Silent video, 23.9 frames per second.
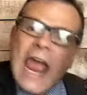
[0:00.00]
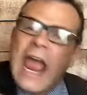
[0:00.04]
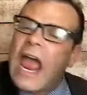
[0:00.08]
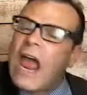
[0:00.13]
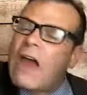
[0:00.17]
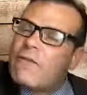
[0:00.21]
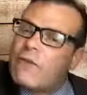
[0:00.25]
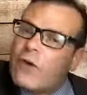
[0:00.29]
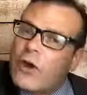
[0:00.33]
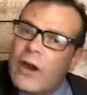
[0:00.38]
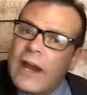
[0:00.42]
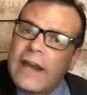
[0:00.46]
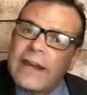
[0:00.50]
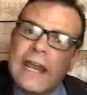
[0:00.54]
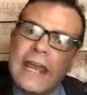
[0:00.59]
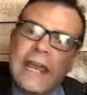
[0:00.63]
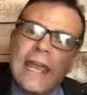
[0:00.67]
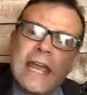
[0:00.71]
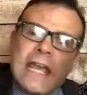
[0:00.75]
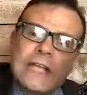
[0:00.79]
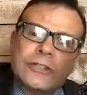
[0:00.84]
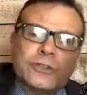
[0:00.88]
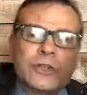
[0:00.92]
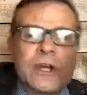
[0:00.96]
ever in the
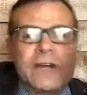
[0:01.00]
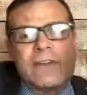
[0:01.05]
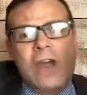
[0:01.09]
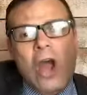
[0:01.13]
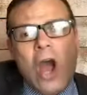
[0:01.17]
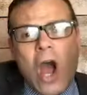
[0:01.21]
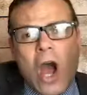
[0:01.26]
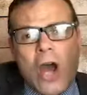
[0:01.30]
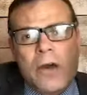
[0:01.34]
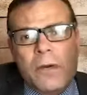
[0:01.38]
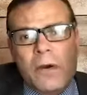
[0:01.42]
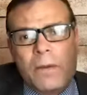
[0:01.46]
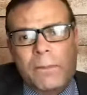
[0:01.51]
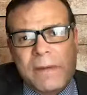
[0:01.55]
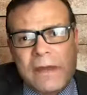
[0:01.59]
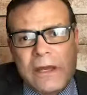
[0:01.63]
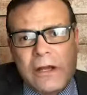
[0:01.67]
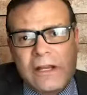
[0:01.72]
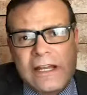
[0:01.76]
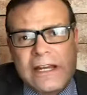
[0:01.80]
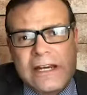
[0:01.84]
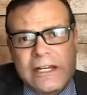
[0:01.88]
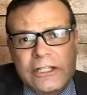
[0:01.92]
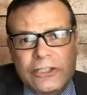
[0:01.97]
history of the
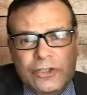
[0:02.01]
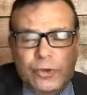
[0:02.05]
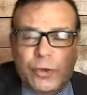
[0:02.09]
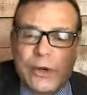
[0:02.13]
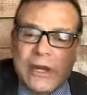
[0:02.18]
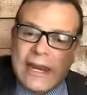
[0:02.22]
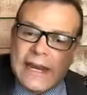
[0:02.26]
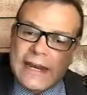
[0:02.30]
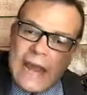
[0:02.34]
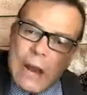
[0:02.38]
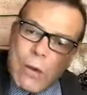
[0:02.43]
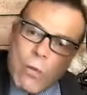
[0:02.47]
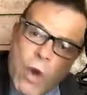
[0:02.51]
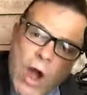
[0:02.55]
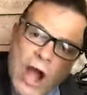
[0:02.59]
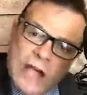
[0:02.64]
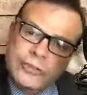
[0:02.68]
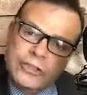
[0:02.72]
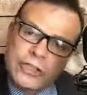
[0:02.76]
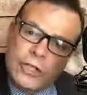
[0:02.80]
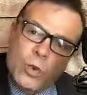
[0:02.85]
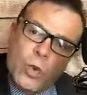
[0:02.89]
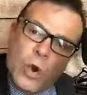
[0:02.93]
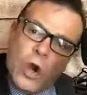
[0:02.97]
automobile industry, and they
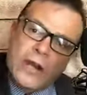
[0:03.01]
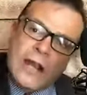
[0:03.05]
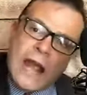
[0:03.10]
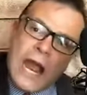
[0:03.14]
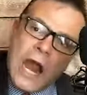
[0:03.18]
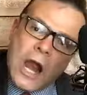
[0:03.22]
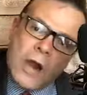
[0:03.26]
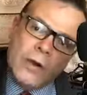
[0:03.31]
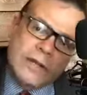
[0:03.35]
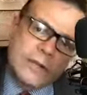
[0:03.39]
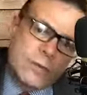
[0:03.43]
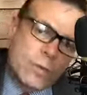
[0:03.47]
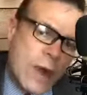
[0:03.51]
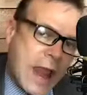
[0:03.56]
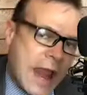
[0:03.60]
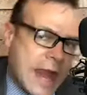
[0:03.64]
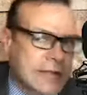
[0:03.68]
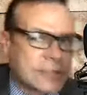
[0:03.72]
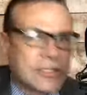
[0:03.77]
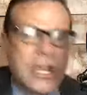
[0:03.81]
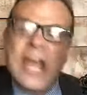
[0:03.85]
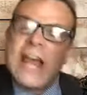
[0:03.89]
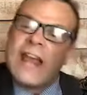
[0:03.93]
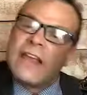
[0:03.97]
want you to work hourly
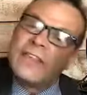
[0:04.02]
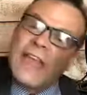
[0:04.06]
wage.